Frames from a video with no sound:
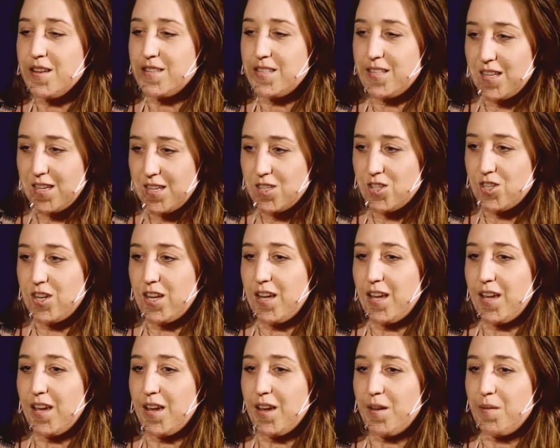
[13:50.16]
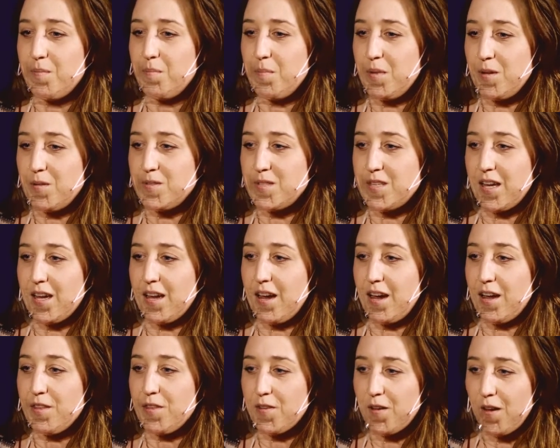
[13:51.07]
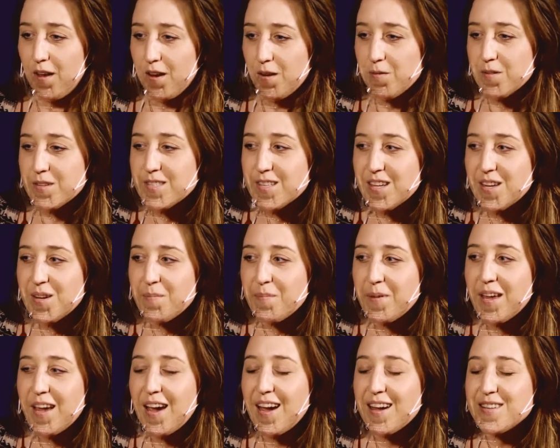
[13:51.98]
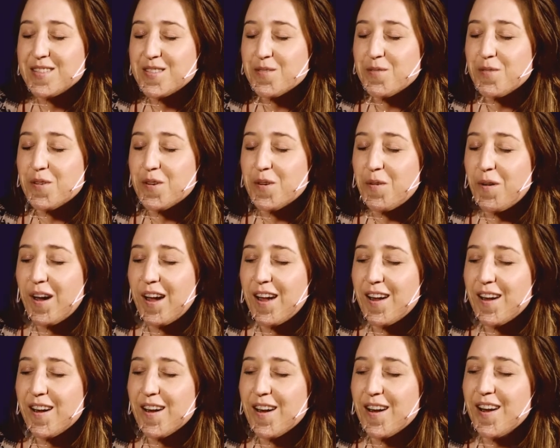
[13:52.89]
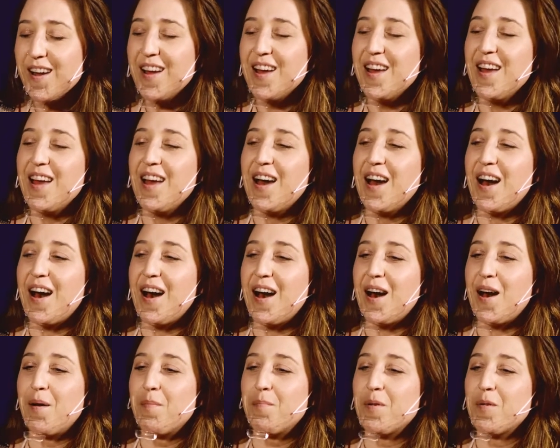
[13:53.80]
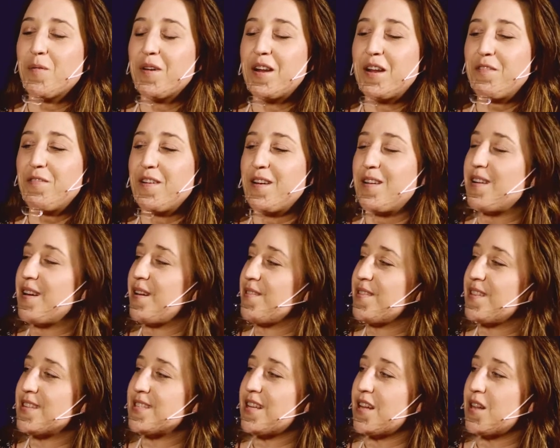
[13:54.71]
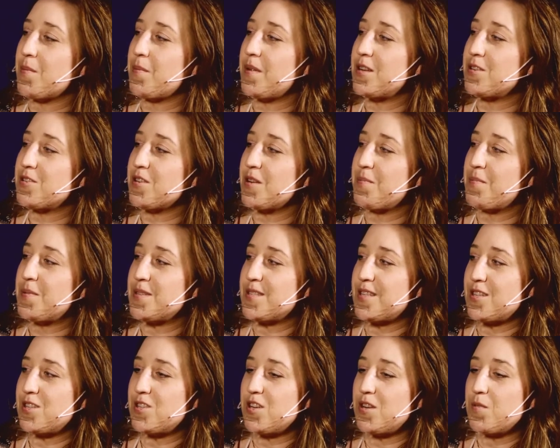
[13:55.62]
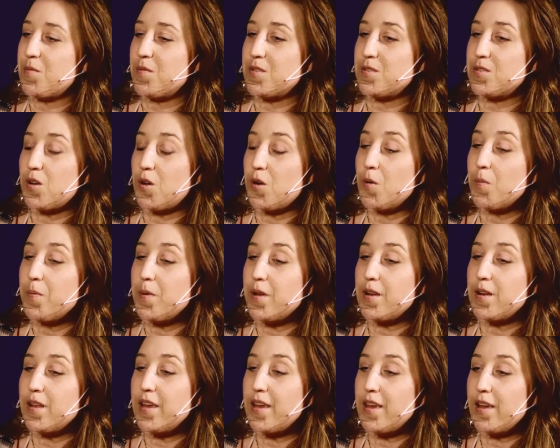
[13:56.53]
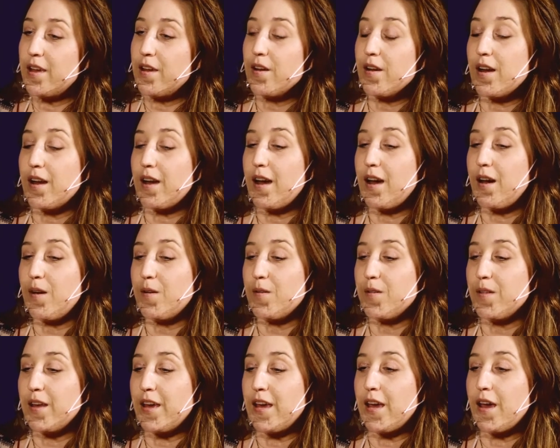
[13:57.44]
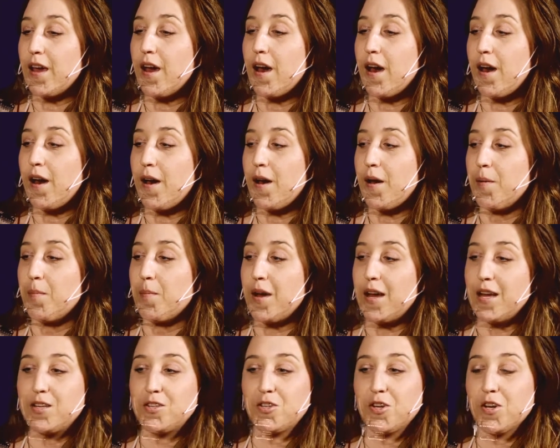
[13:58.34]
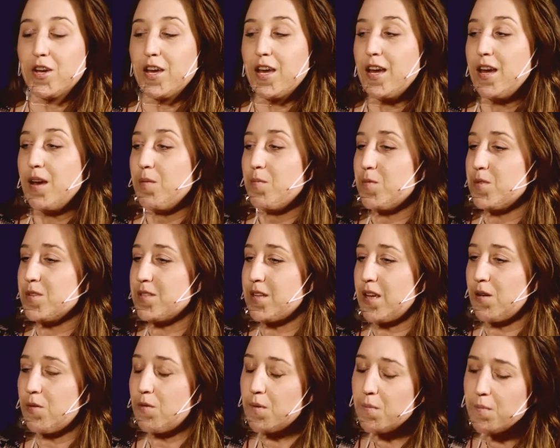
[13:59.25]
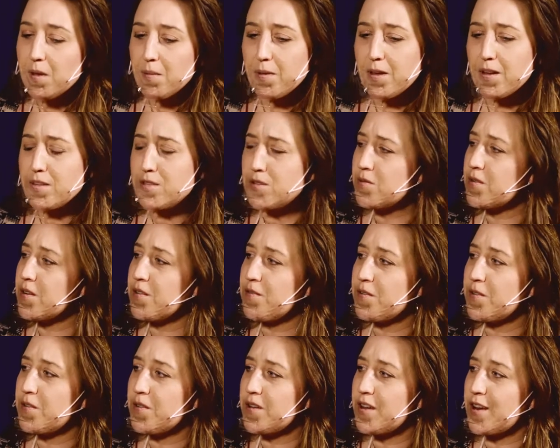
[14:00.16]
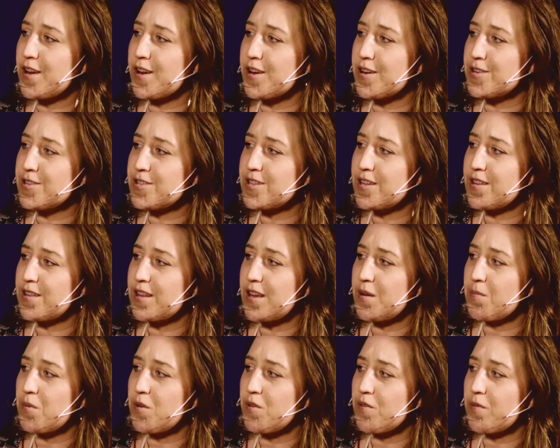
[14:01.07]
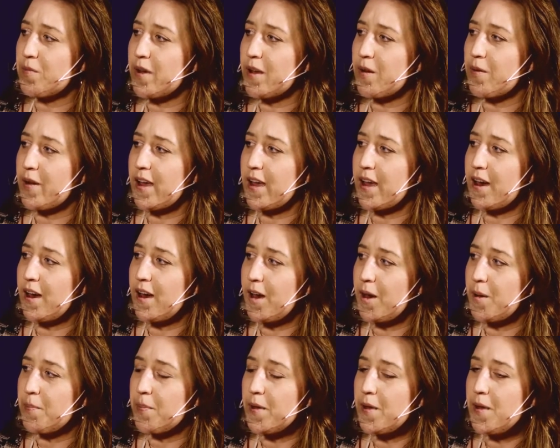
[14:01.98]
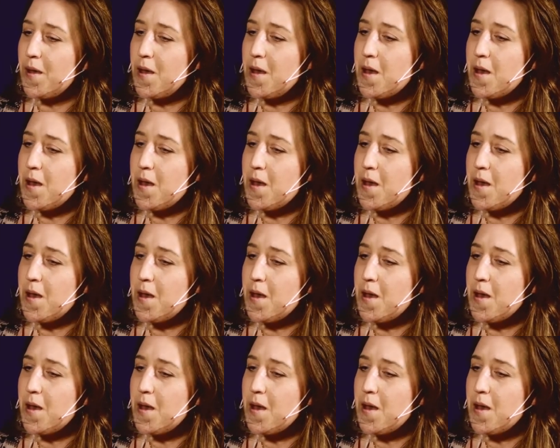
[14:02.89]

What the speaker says: teaching music. I thought it was going to be high school choir, but when I found out this elementary position was open here at Houtling, I took it and was like, well, maybe I'll do it a few years and then move my way up.